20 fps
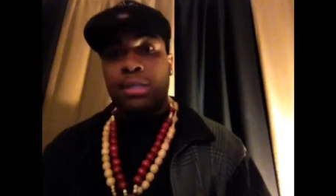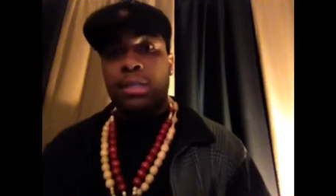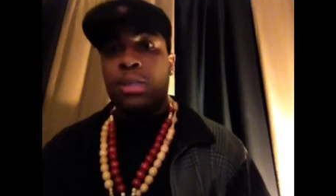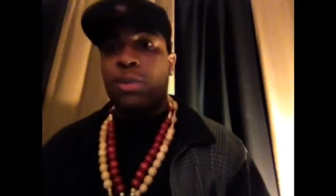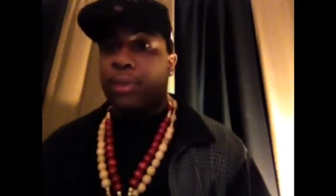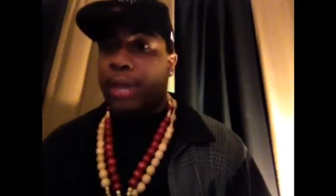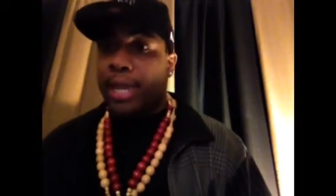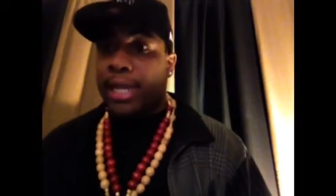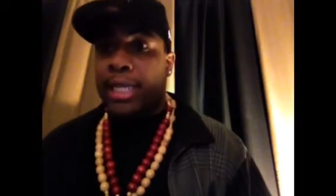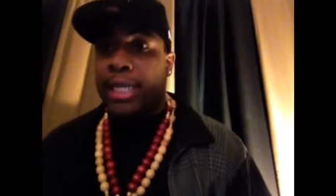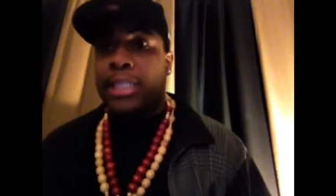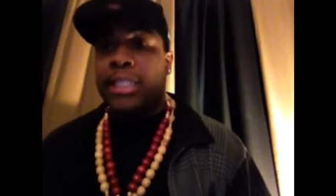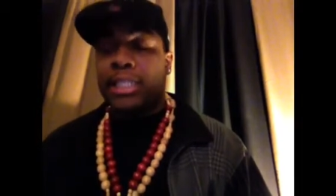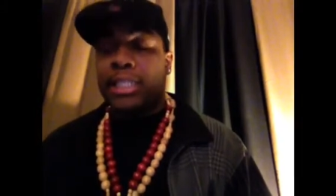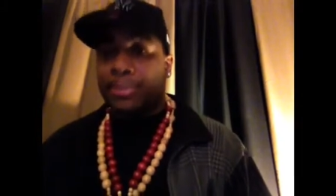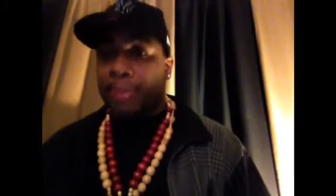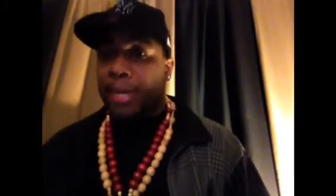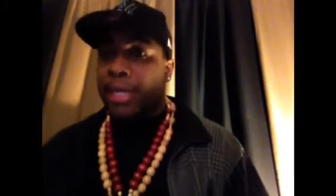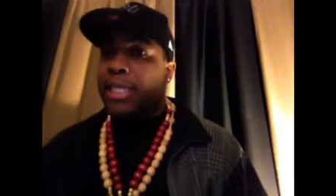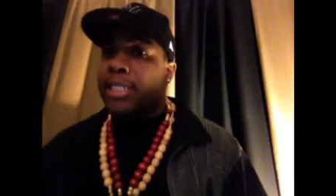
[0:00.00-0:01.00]
you better get your
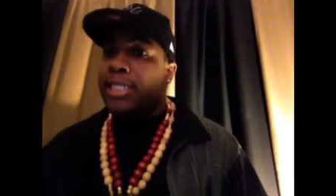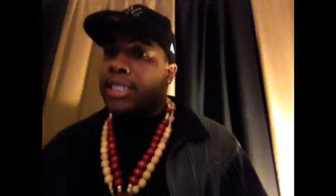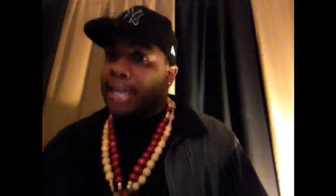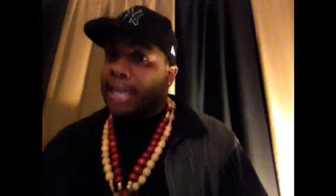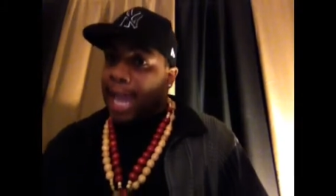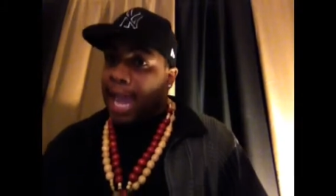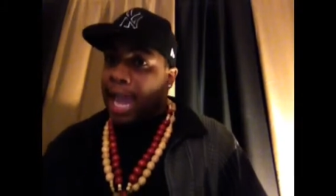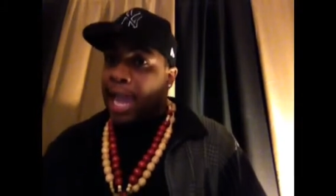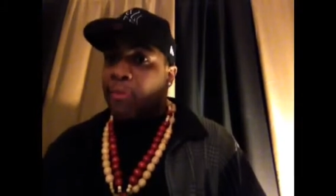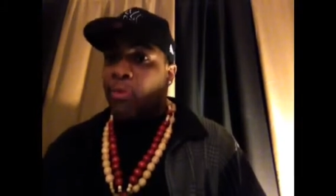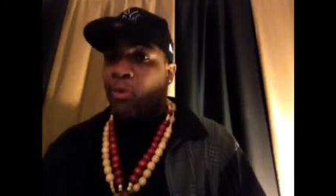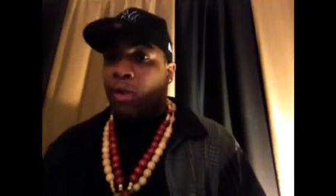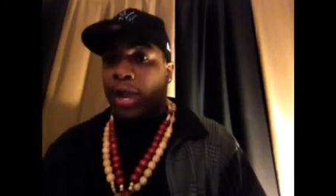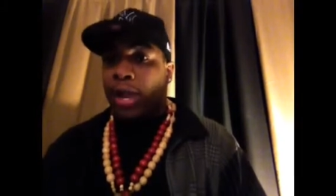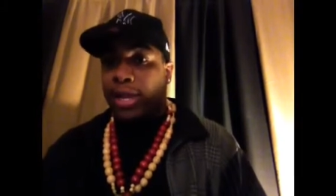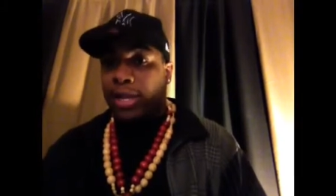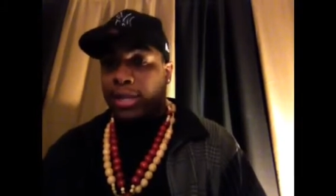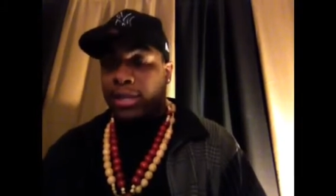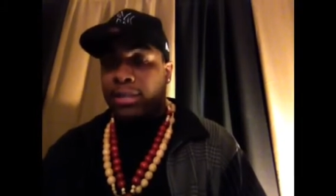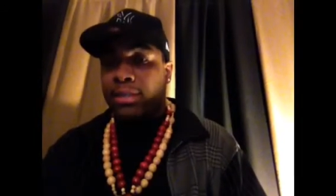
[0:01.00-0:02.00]
you better get your game
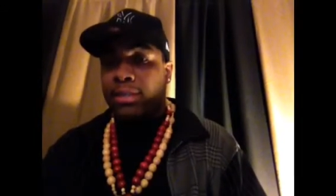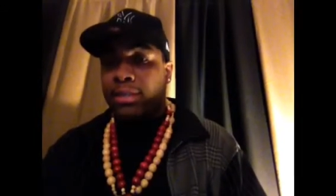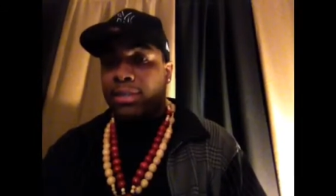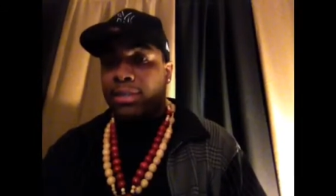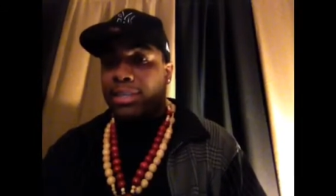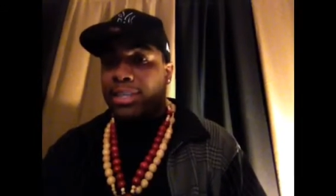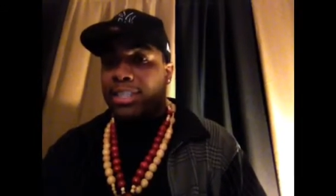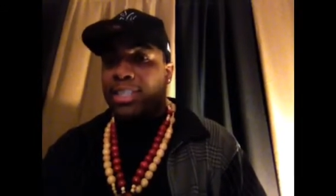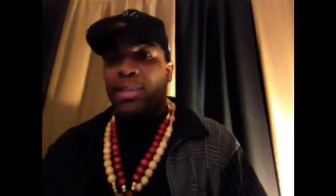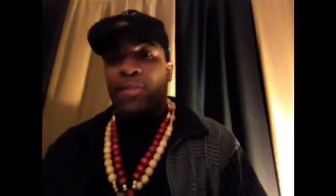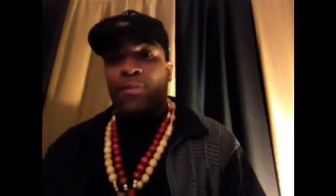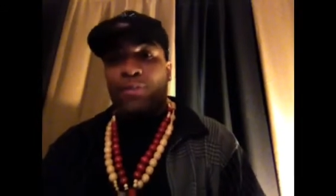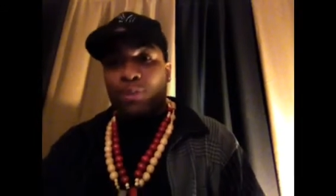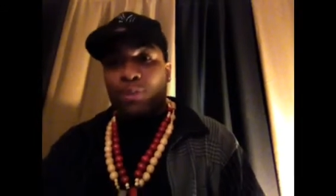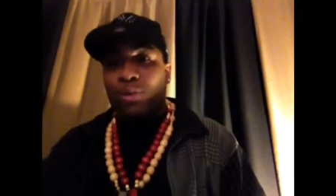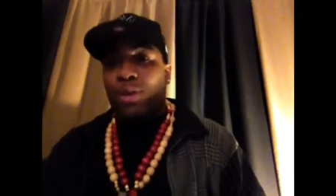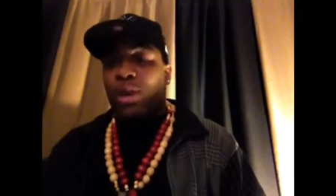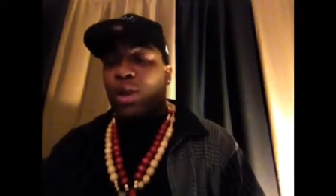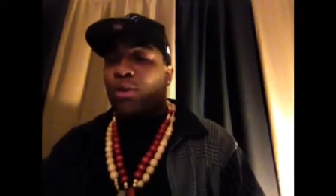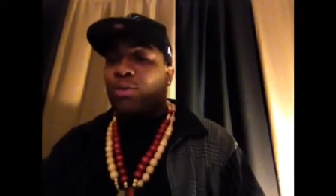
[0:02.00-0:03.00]
right. Cause if
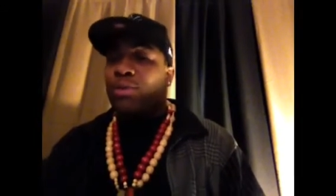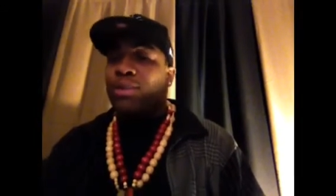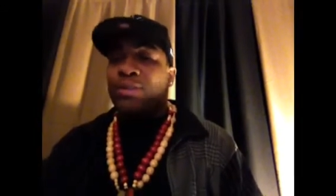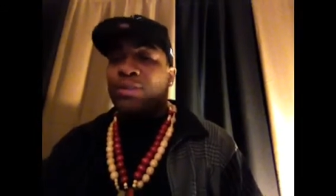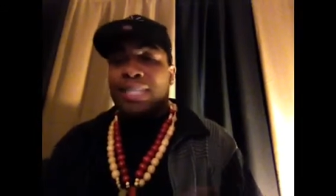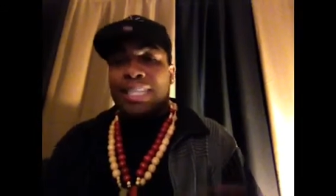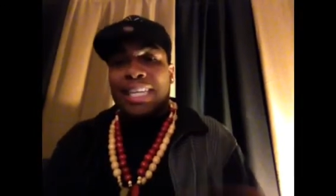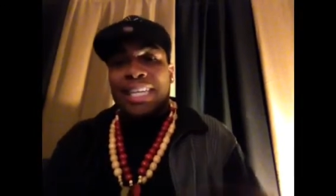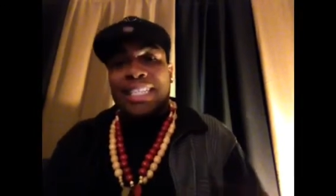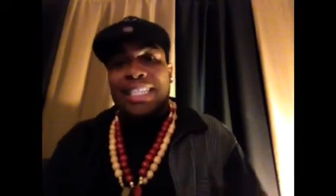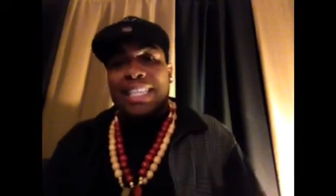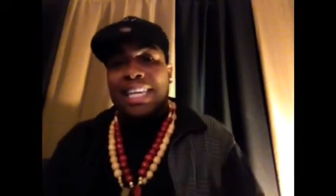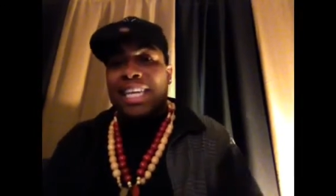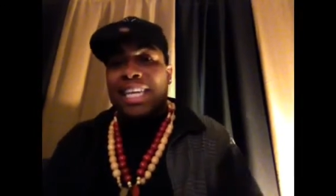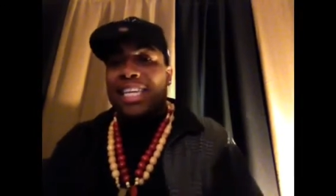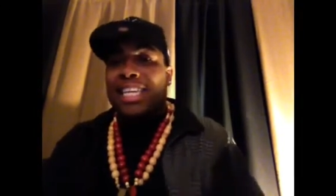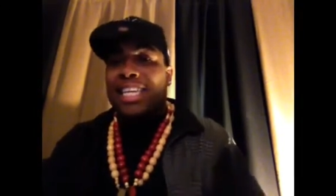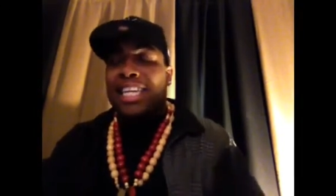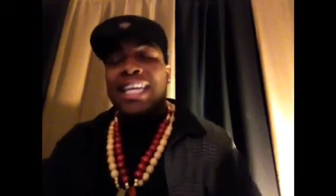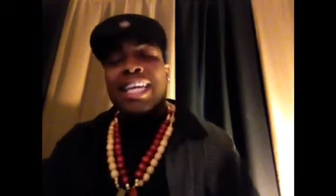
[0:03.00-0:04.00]
you don't, what they
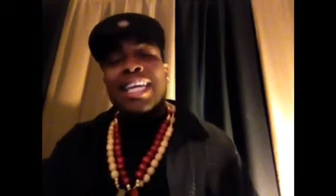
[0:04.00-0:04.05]
say,